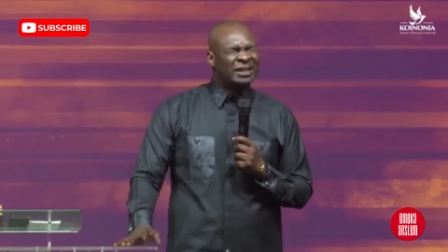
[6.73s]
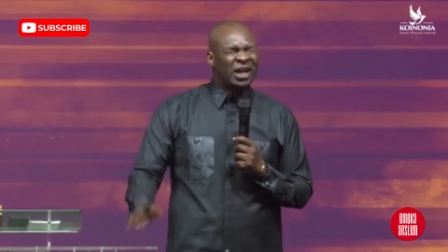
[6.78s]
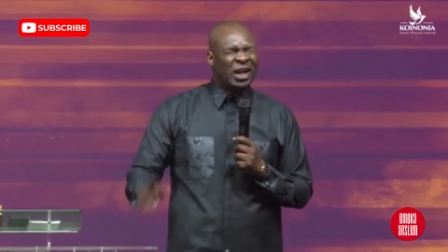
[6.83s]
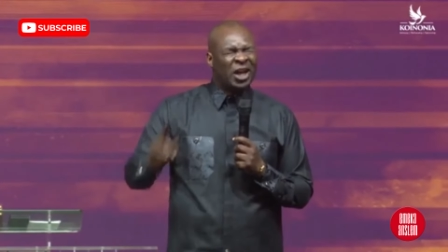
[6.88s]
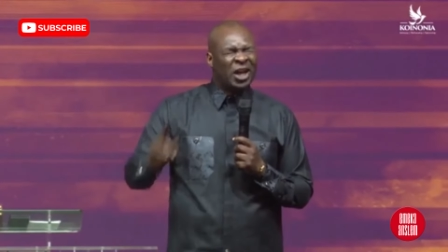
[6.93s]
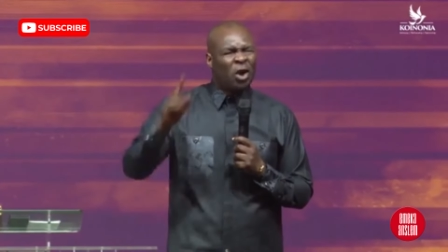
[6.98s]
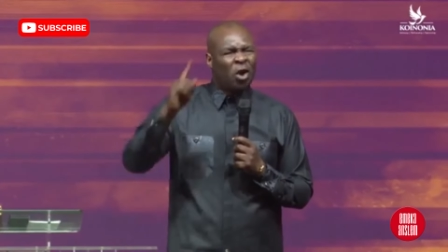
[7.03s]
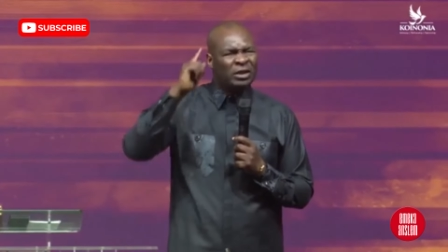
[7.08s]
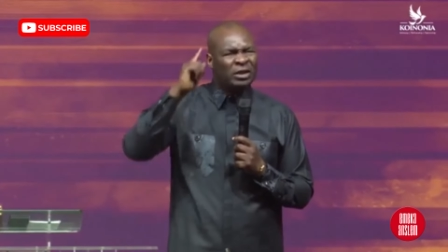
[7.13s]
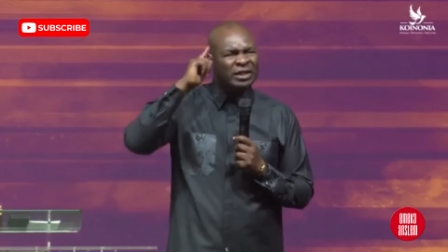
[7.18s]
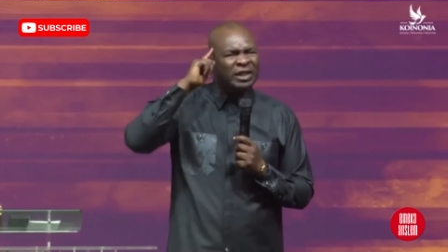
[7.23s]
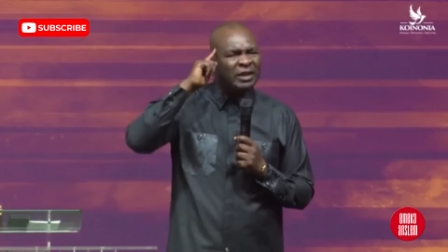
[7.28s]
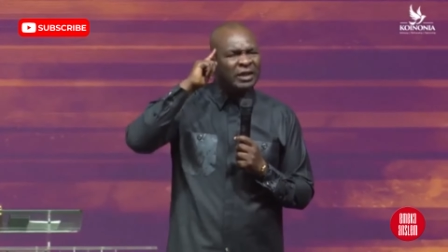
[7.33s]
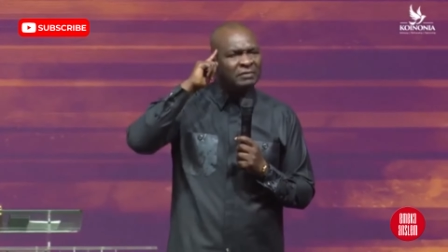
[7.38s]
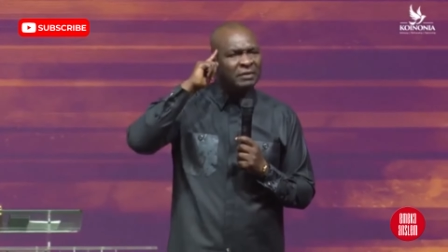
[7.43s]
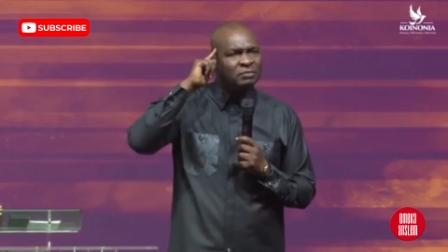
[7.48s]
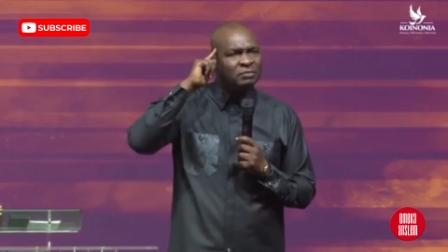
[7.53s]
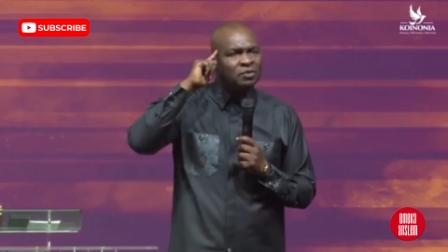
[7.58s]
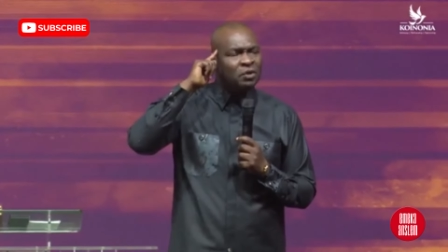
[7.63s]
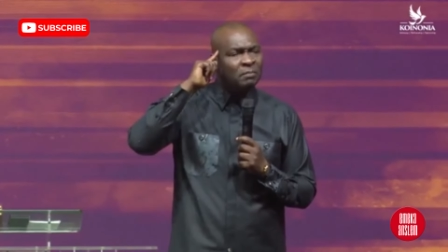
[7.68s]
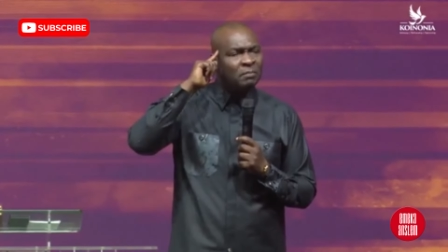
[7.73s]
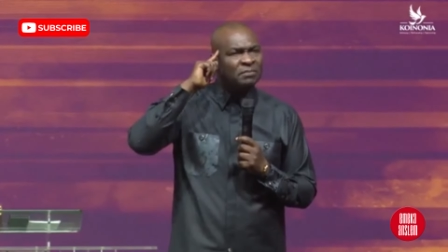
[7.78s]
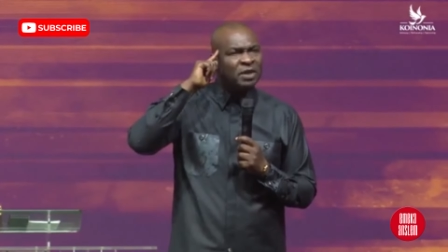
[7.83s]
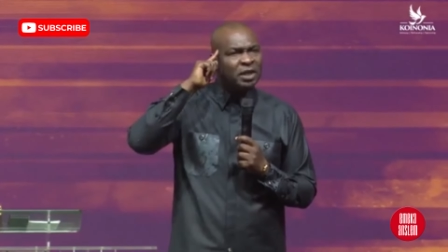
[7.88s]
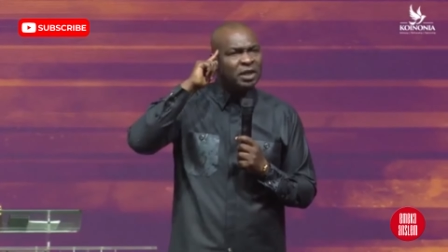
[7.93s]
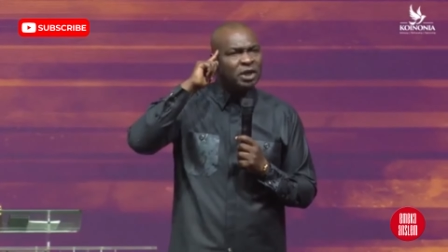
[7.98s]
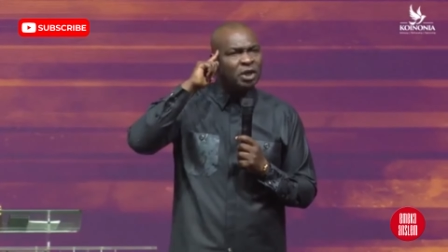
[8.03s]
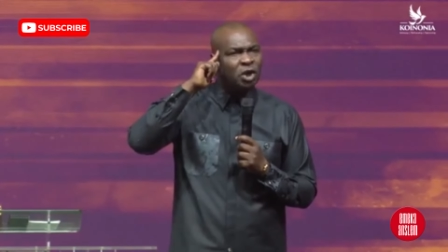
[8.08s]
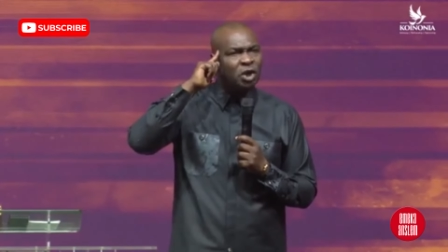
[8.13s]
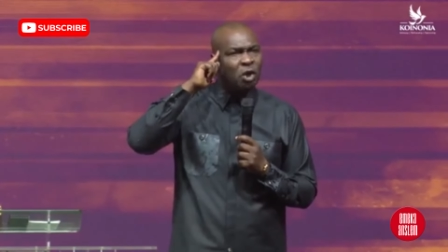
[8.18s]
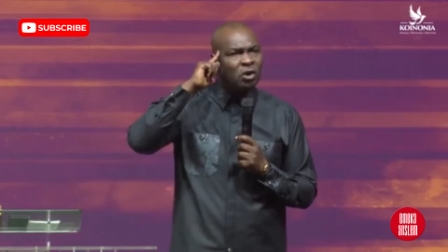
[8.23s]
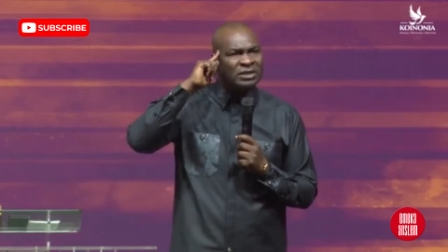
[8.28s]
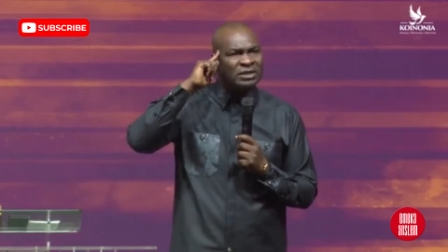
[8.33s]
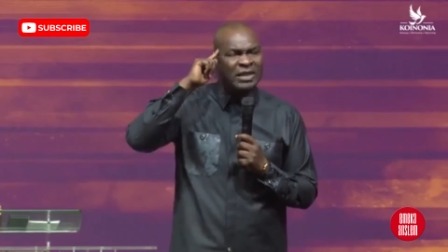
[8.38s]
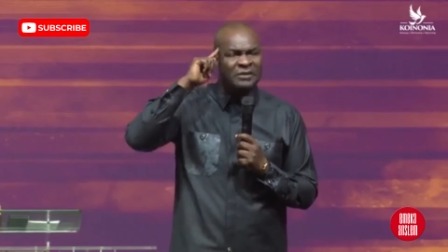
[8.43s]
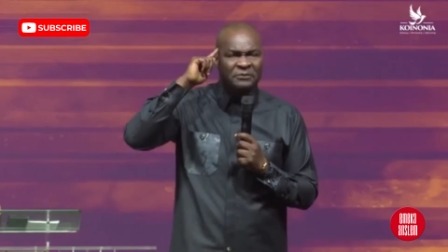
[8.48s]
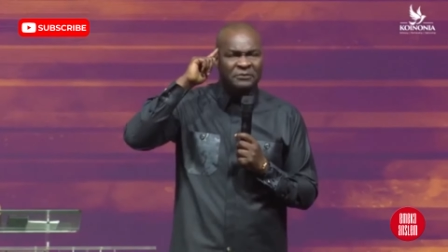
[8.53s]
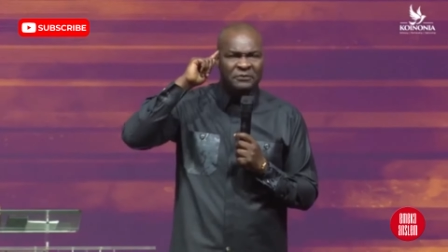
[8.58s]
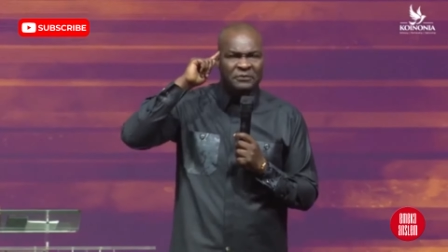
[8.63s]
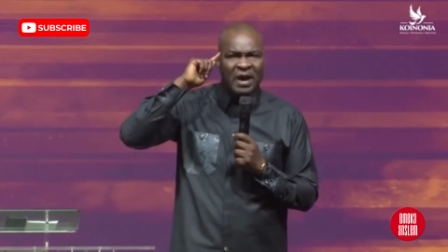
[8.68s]
the Lord gave him something he calls
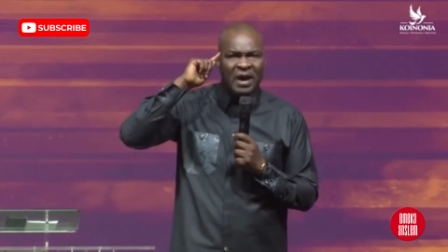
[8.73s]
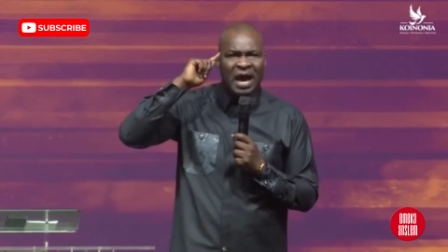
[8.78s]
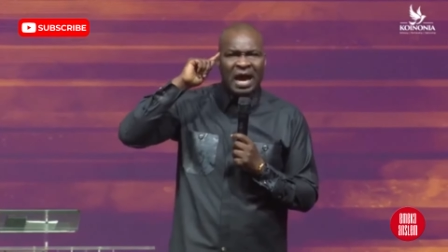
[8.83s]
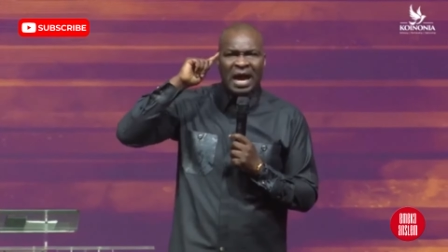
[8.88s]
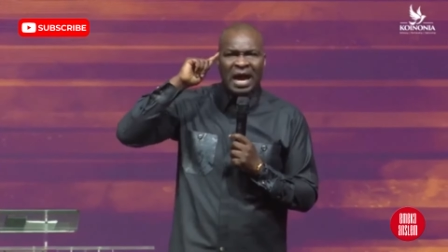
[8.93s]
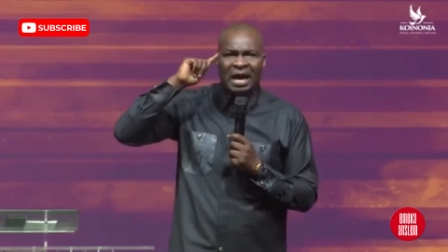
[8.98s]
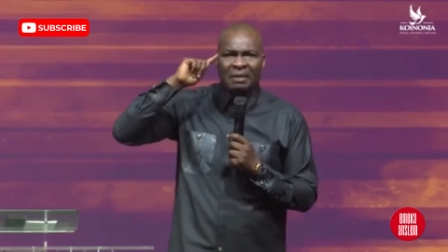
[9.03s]
a far